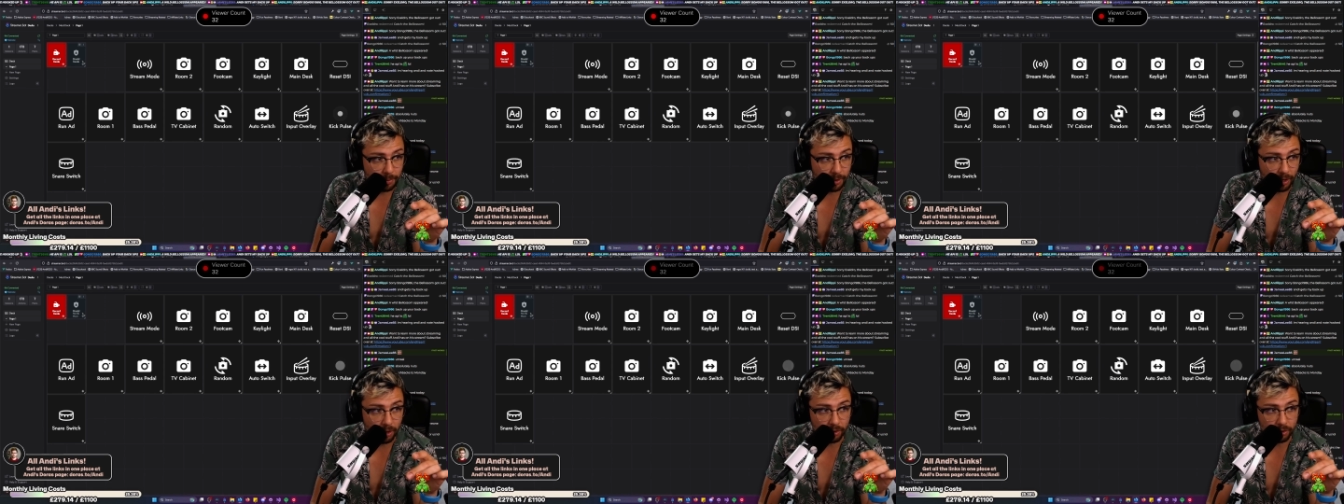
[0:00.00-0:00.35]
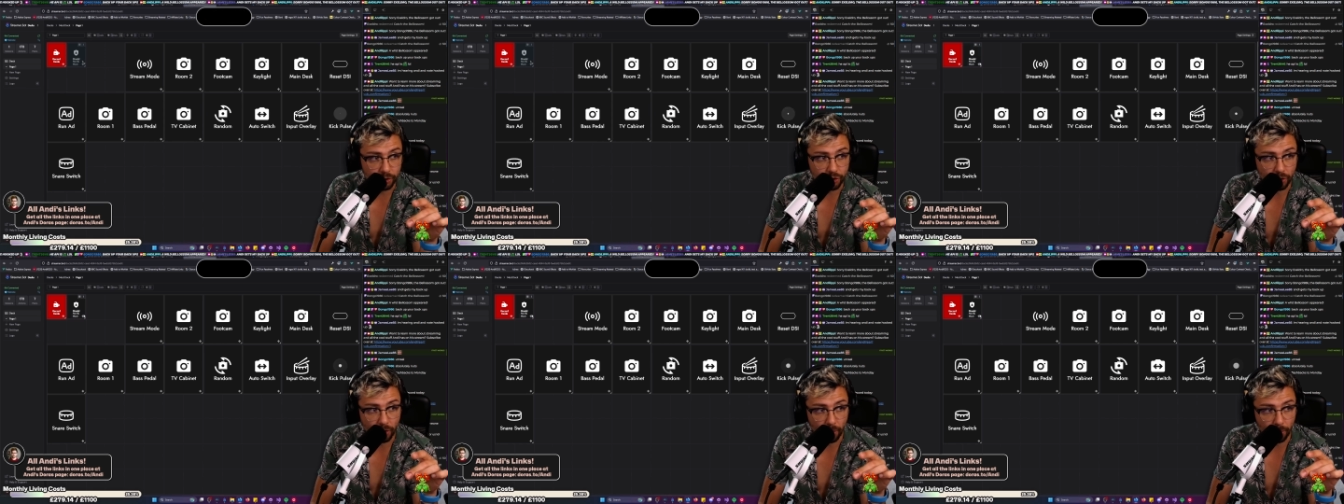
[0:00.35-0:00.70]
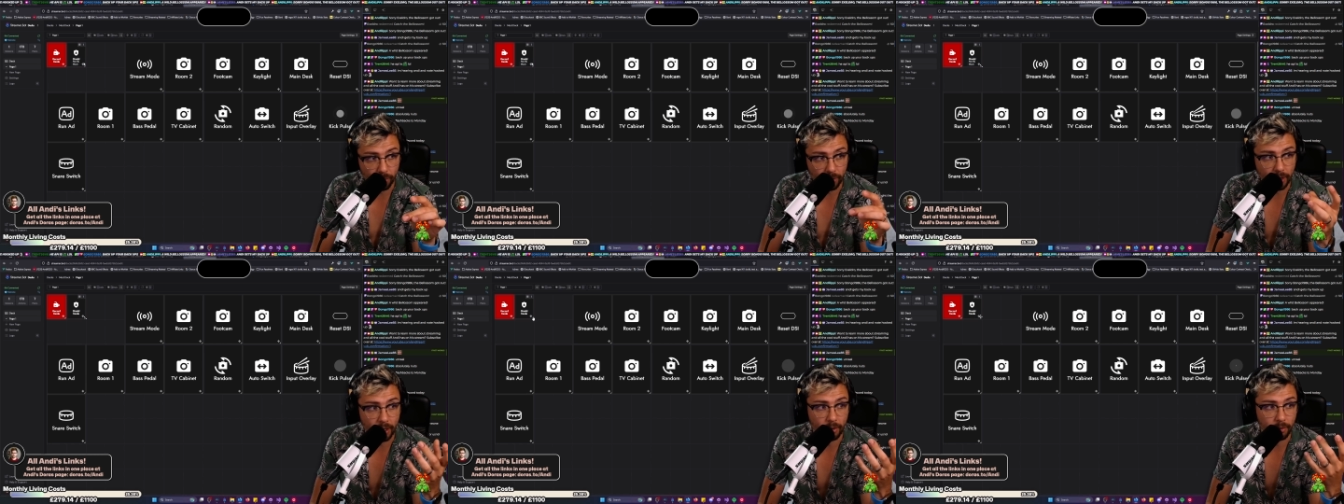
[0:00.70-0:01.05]
We can
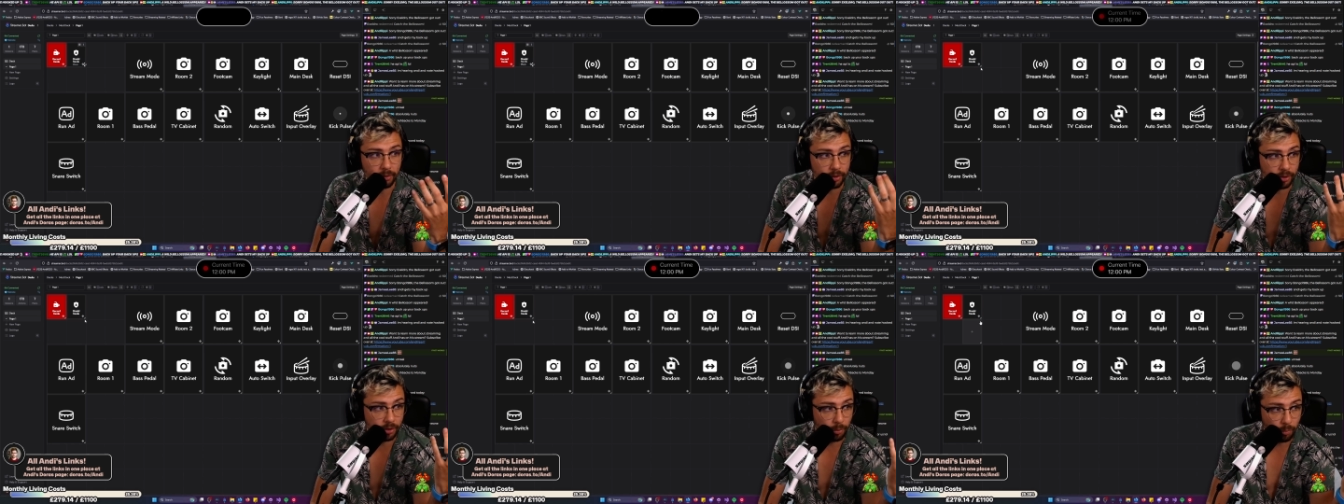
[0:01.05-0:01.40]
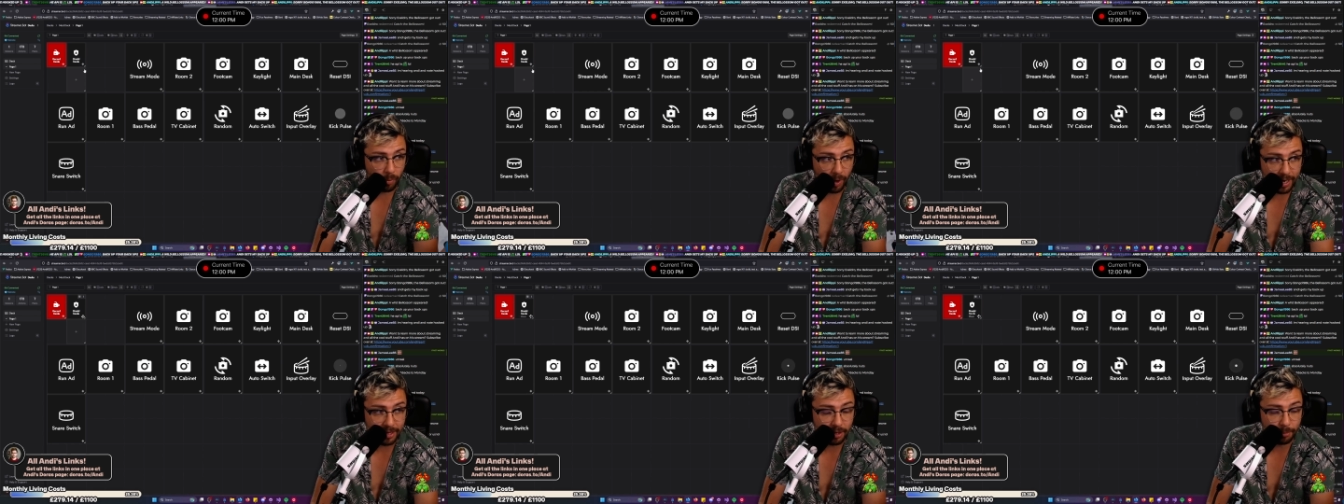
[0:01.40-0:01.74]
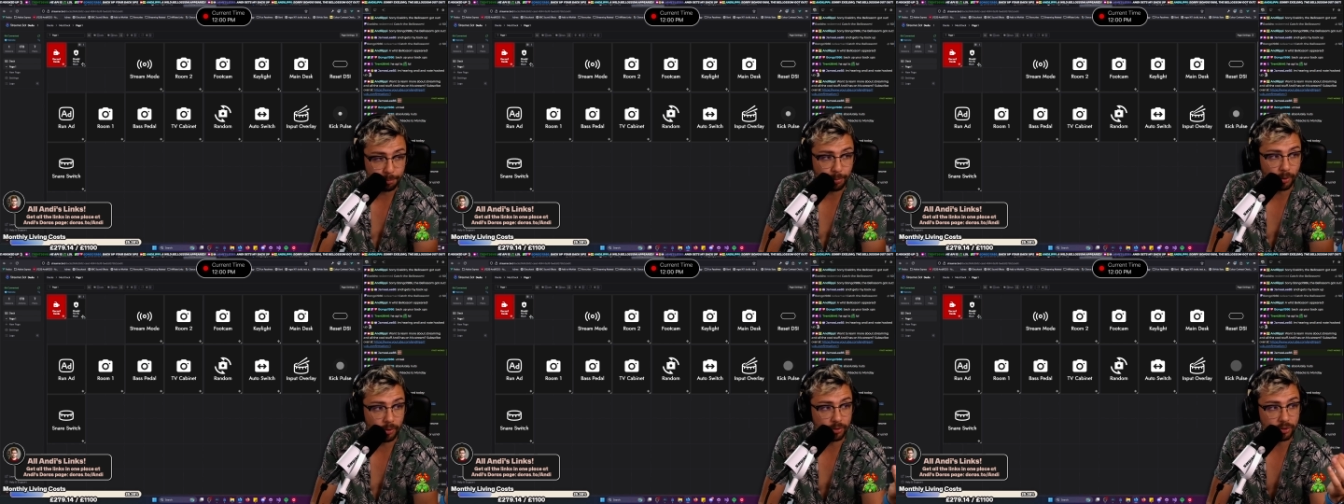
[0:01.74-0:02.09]
control the way the
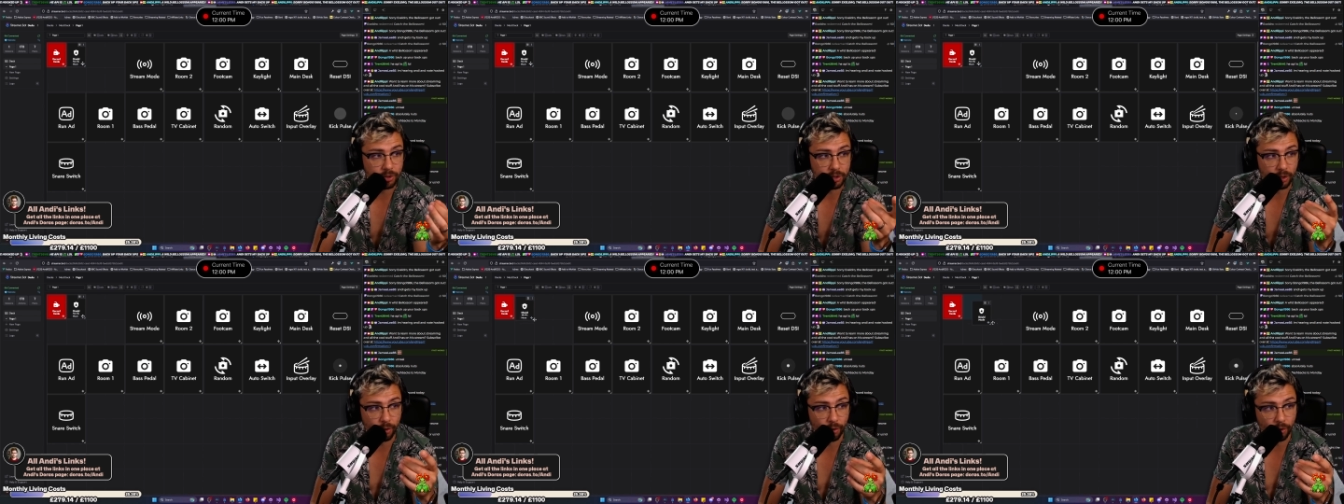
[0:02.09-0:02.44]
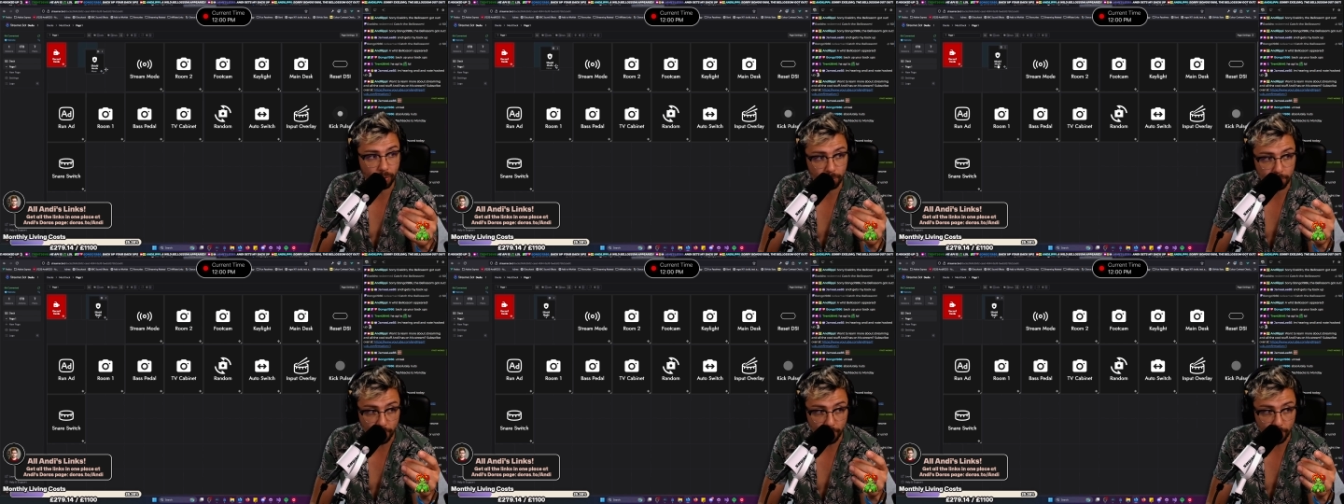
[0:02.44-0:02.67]
buttons look,